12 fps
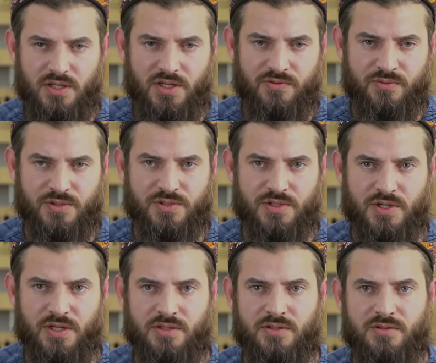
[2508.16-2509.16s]
life was
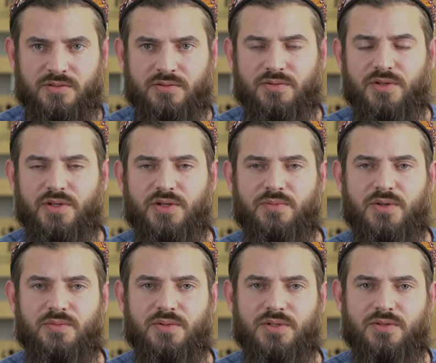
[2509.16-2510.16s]
cut in a
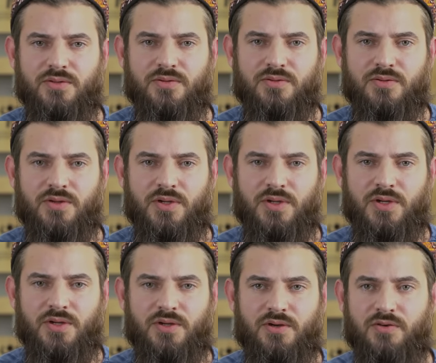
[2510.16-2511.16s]
moment of
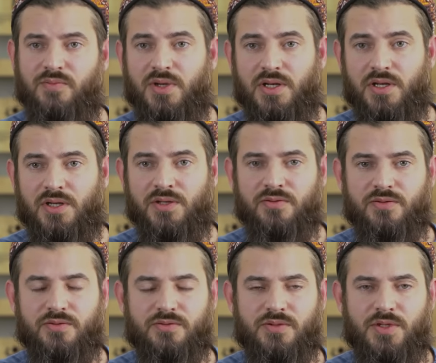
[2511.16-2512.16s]
of my
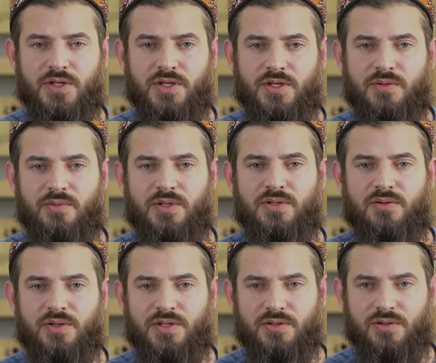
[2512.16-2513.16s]
life when you
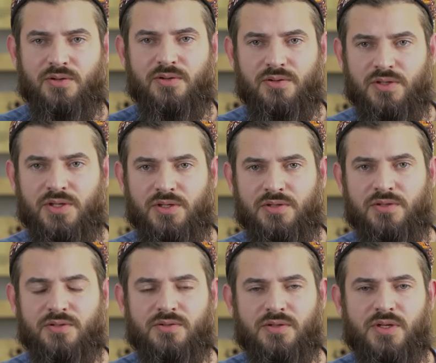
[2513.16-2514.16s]
get all
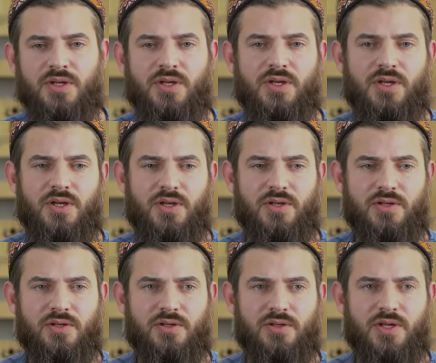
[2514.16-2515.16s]
this
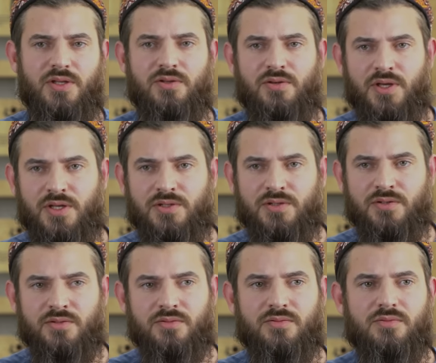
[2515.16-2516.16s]
uh,
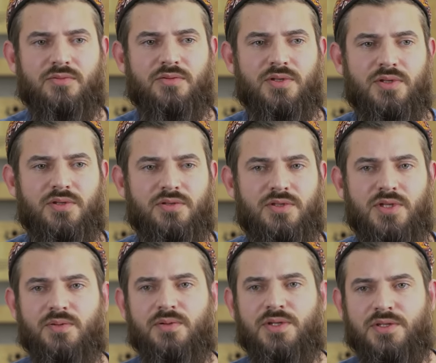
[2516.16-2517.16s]
education in
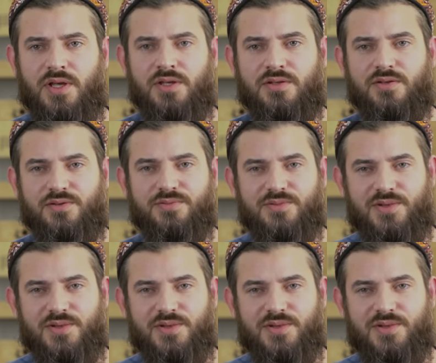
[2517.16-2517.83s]
civilization,